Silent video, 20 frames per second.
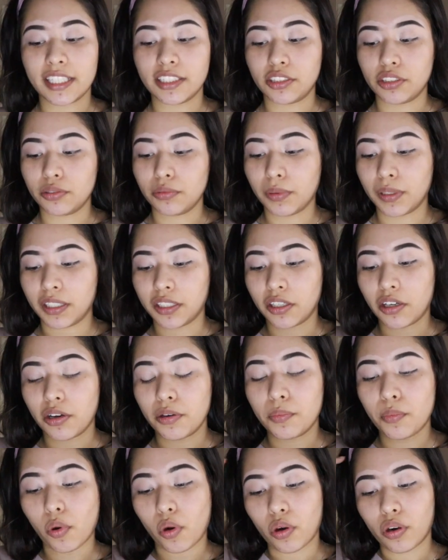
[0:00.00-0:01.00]
I do want to
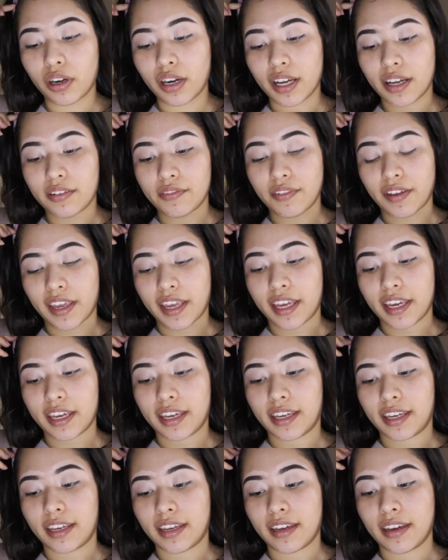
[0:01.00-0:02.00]
go more of
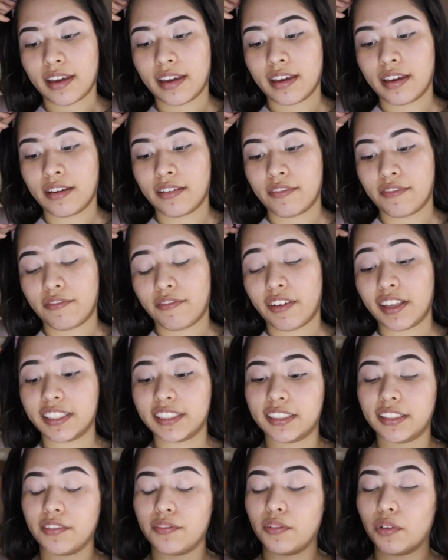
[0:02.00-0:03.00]
a
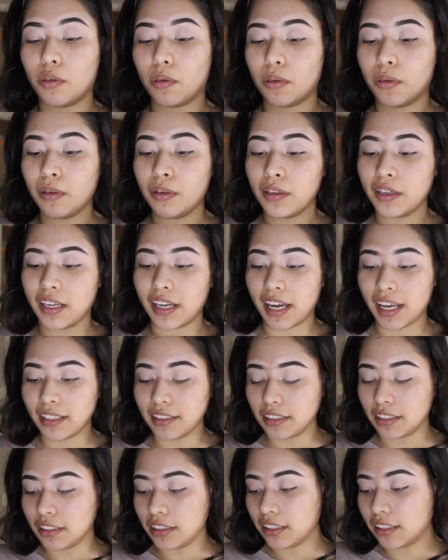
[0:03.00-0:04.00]
festival
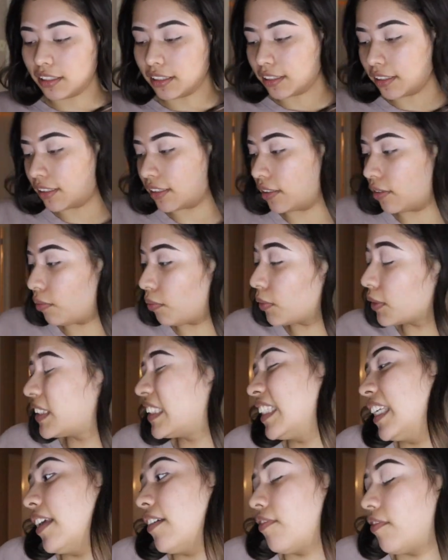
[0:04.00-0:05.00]
kind of look, we'll
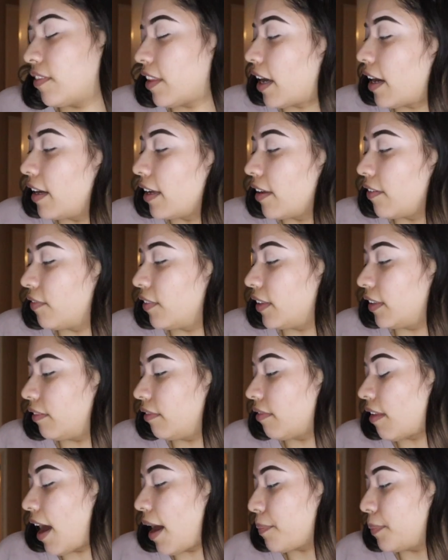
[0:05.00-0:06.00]
see if that
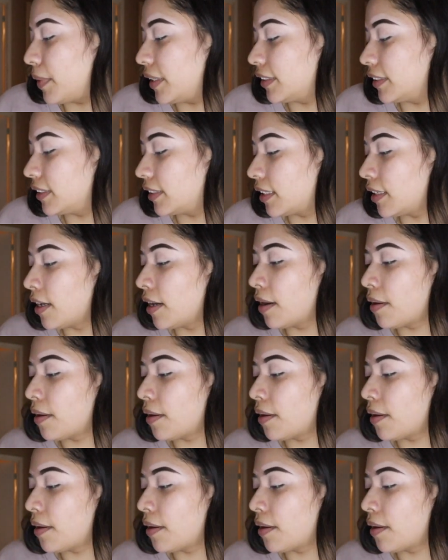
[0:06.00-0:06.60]
even happens.